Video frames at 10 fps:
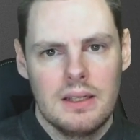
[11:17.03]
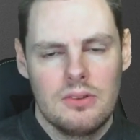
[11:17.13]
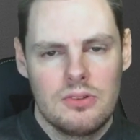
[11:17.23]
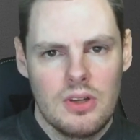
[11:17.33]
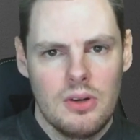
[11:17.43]

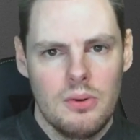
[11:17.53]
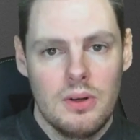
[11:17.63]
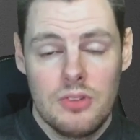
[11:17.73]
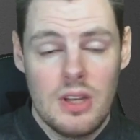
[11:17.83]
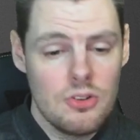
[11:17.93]
So
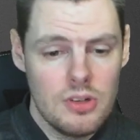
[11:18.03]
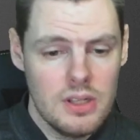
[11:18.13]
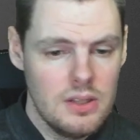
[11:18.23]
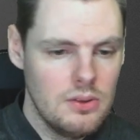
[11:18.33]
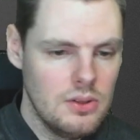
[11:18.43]

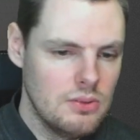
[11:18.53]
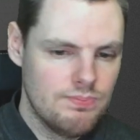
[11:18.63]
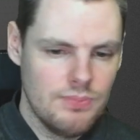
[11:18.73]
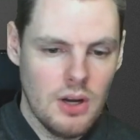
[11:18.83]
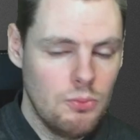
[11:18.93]
essentially,
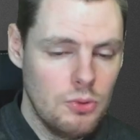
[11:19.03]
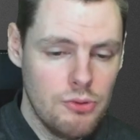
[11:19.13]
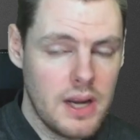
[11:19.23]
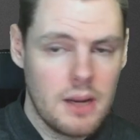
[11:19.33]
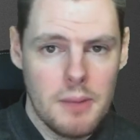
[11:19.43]
I would
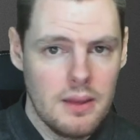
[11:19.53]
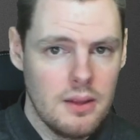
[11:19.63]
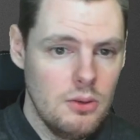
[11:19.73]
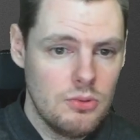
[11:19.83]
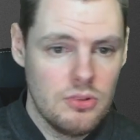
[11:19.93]
recommend
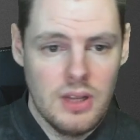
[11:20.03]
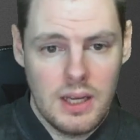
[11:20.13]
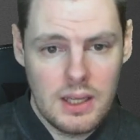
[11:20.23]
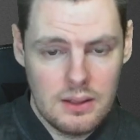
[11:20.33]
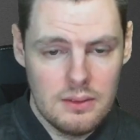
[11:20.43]
that you
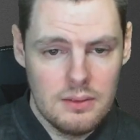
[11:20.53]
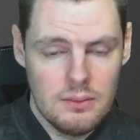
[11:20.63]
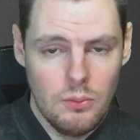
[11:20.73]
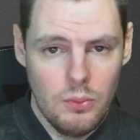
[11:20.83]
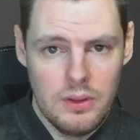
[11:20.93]
stick
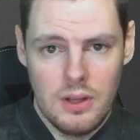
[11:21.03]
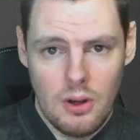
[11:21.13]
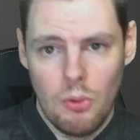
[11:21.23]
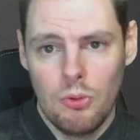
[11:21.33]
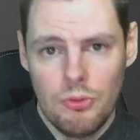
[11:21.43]
with the
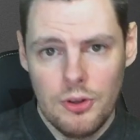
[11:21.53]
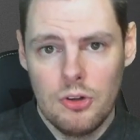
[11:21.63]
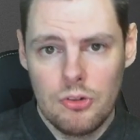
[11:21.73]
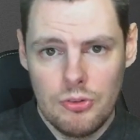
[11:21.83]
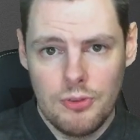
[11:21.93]
old
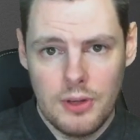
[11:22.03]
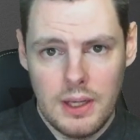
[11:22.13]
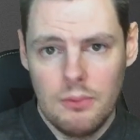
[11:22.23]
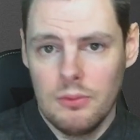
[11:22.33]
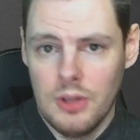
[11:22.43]
version for
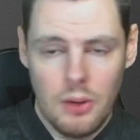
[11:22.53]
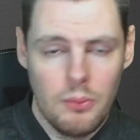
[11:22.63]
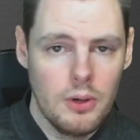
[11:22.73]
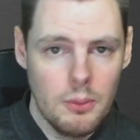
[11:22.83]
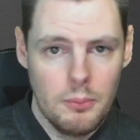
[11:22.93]
now.
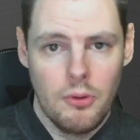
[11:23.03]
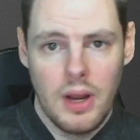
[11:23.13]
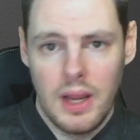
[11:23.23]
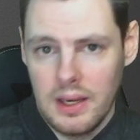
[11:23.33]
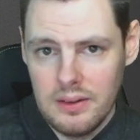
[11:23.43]
Don't
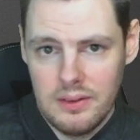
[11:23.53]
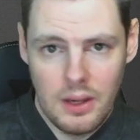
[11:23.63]
upgrade.